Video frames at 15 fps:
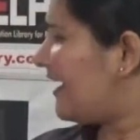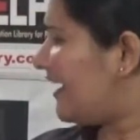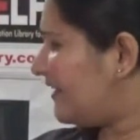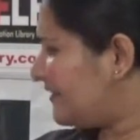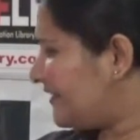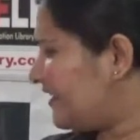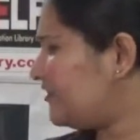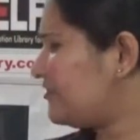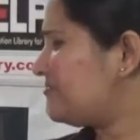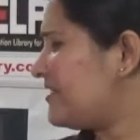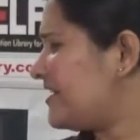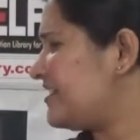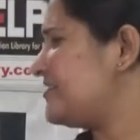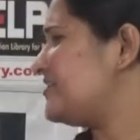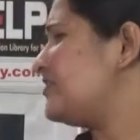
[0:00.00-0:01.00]
And then you
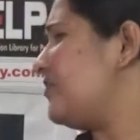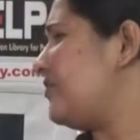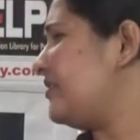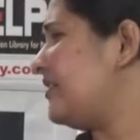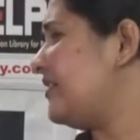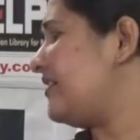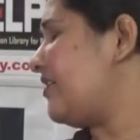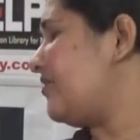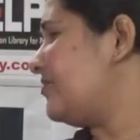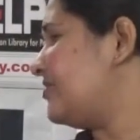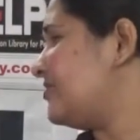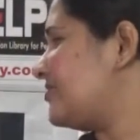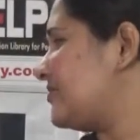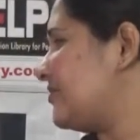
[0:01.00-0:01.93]
build a story around it.